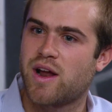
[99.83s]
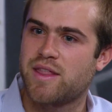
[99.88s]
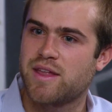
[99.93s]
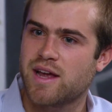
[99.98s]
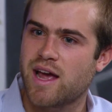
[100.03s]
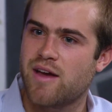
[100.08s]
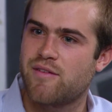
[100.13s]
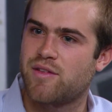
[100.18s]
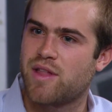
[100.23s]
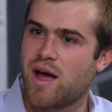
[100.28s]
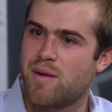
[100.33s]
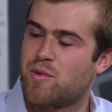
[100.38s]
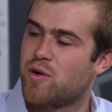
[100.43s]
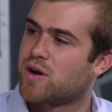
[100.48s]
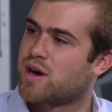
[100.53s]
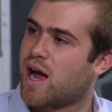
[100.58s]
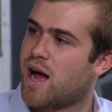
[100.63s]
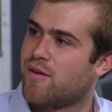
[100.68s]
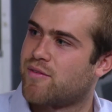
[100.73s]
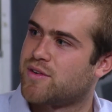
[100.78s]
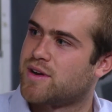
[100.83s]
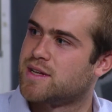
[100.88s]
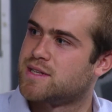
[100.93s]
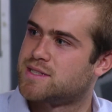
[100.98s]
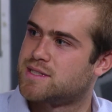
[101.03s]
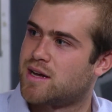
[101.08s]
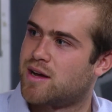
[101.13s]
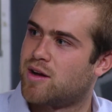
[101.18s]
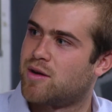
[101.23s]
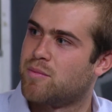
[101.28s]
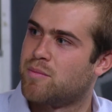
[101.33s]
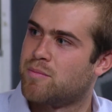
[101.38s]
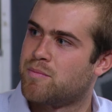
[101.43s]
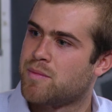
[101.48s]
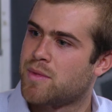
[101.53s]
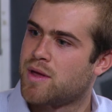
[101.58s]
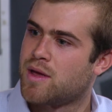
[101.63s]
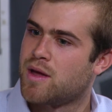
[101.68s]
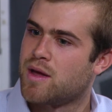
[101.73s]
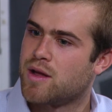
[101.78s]
I think I have a lot more confidence
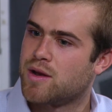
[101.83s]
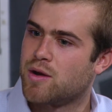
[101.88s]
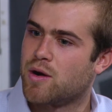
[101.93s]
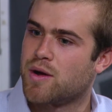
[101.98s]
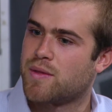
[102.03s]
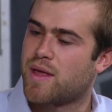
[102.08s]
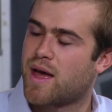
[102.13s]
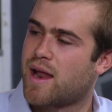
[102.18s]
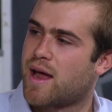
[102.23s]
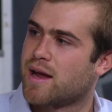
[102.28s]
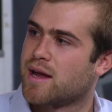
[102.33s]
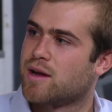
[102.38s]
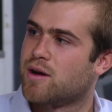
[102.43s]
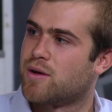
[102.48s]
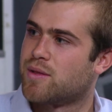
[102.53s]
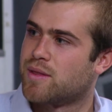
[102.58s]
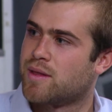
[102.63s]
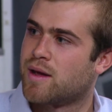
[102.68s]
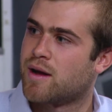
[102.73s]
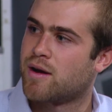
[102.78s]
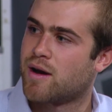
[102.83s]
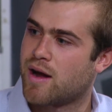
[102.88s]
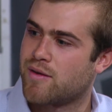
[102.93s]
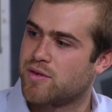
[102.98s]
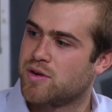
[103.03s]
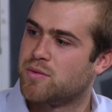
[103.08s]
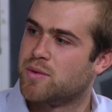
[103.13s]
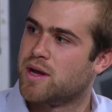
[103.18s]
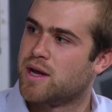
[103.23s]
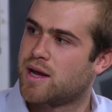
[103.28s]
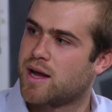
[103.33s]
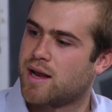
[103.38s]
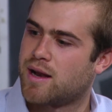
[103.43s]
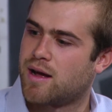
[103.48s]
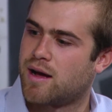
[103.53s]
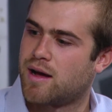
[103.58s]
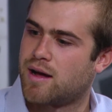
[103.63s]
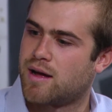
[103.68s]
knowing that I can go in there every week and